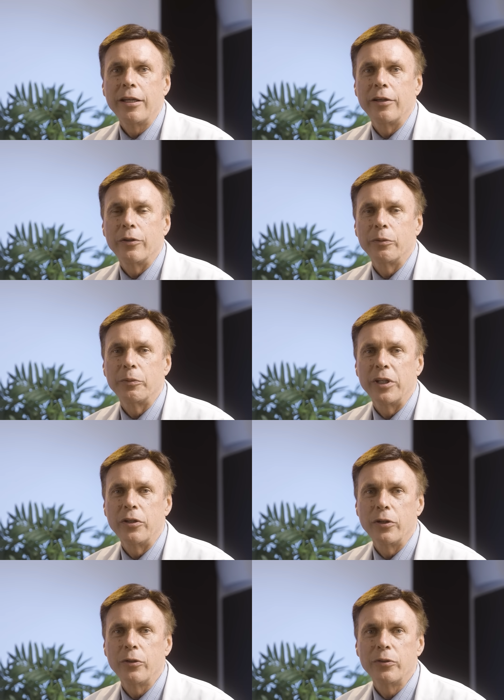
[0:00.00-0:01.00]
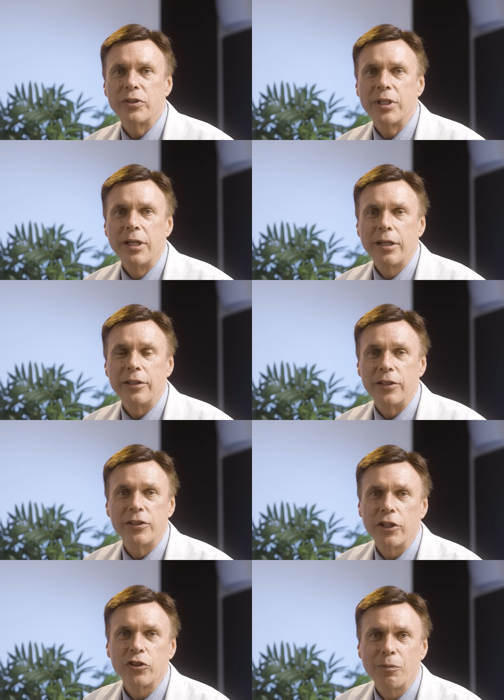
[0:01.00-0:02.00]
it'll reduce
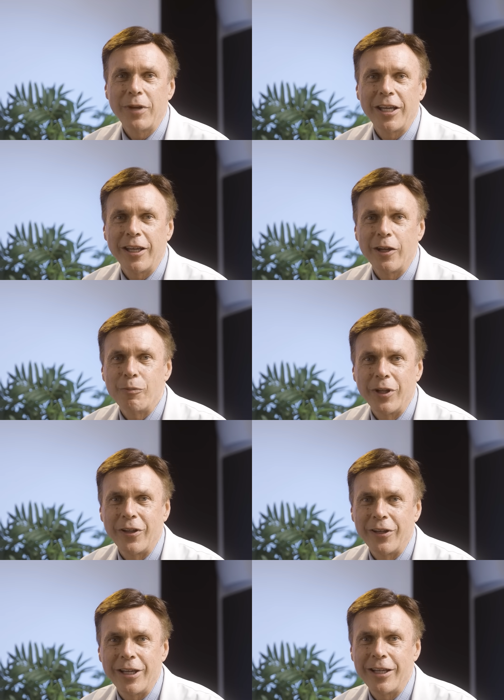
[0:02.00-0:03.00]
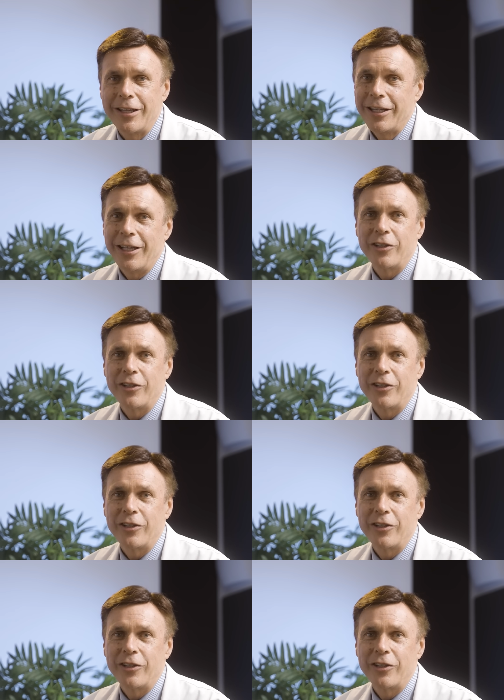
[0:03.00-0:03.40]
decision making ability.